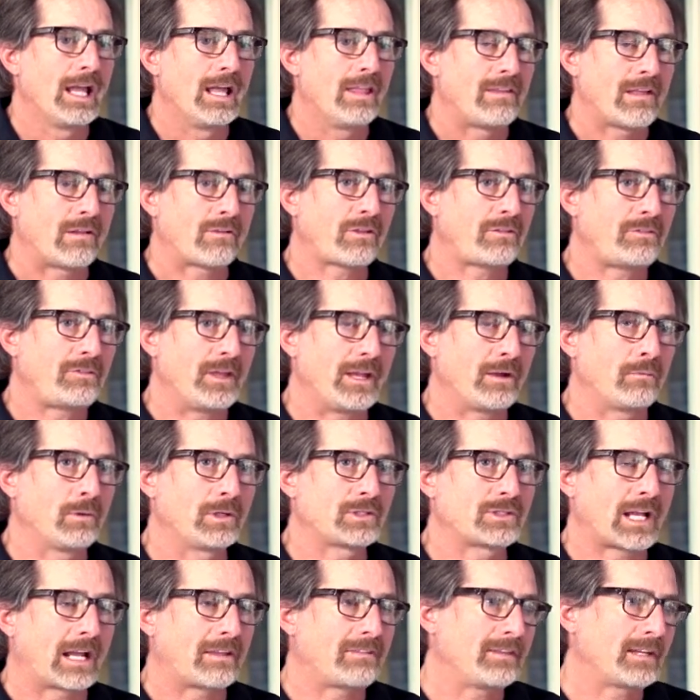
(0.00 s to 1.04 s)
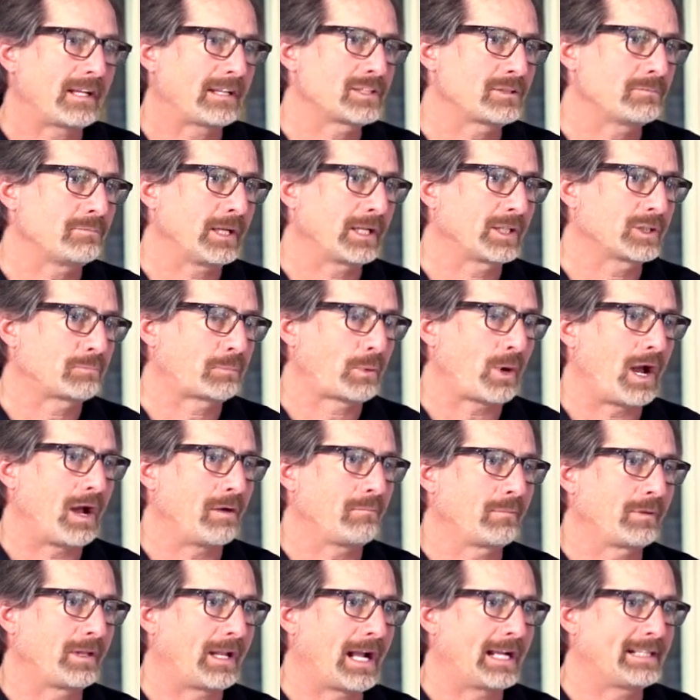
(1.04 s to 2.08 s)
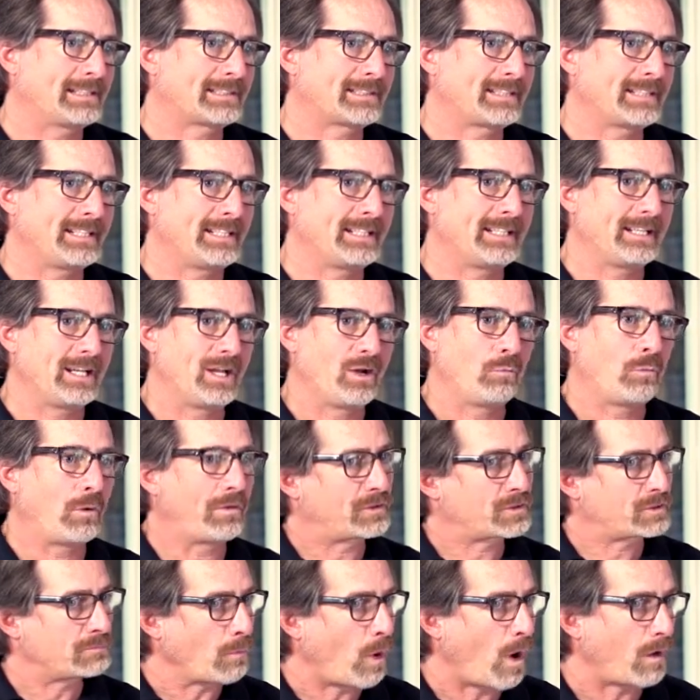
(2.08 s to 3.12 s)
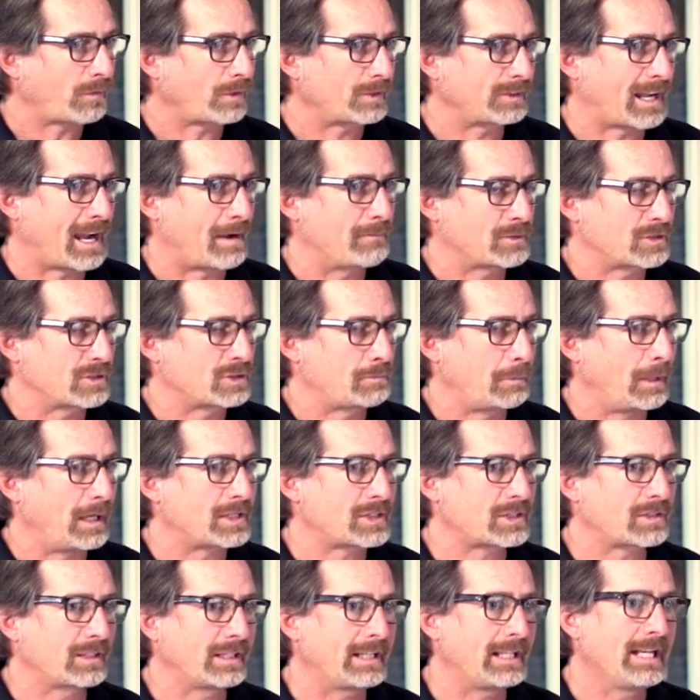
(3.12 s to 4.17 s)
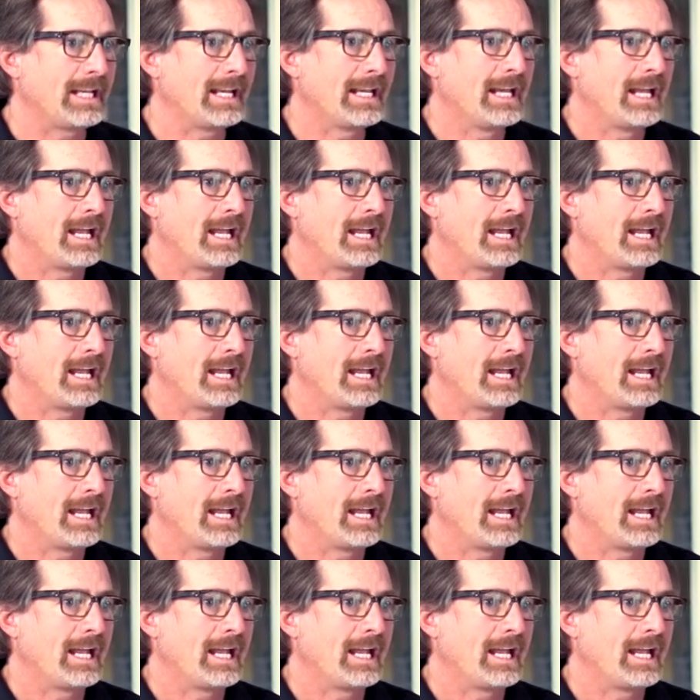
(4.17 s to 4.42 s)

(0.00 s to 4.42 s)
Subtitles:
The other thing, which I think is the biggest problem that I see with smaller diamonds especially,